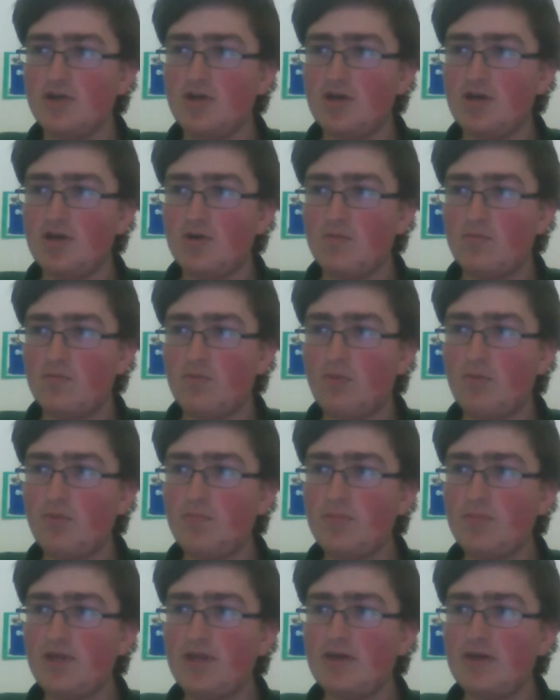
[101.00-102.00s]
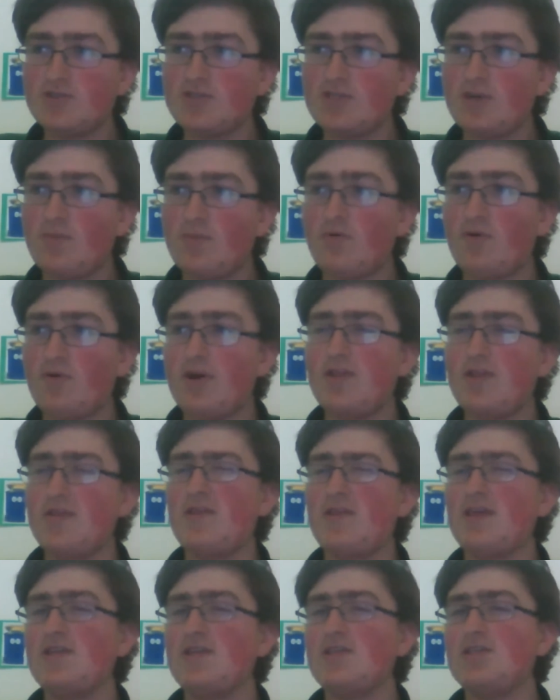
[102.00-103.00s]
Probably I'll separate
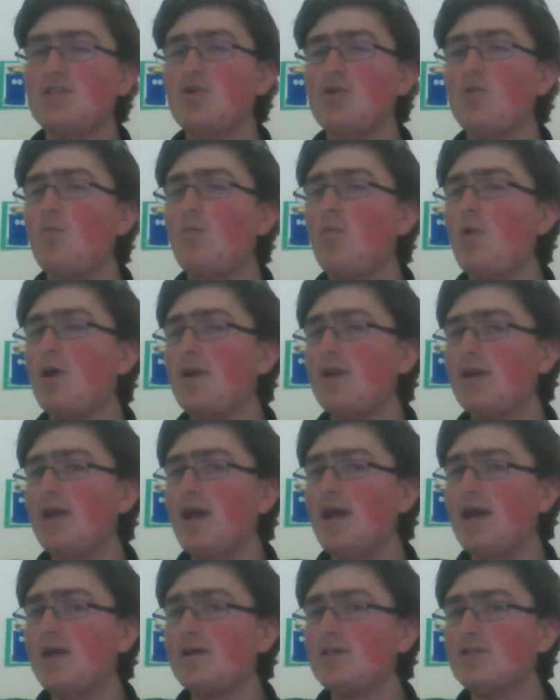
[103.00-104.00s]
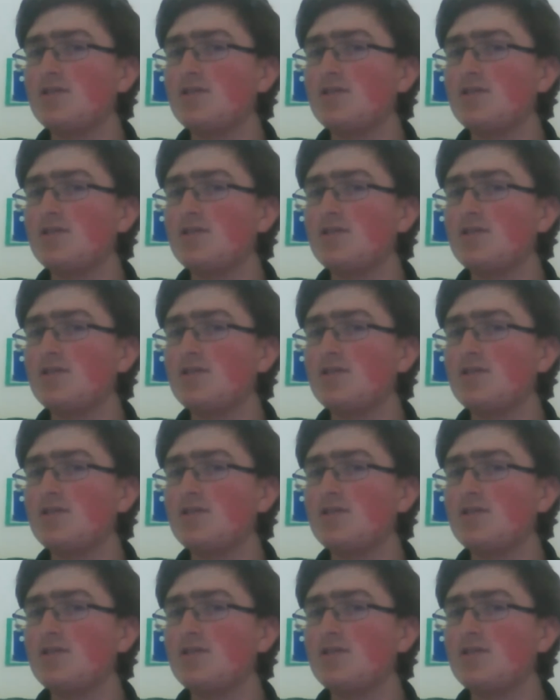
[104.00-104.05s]
the tier 1 decks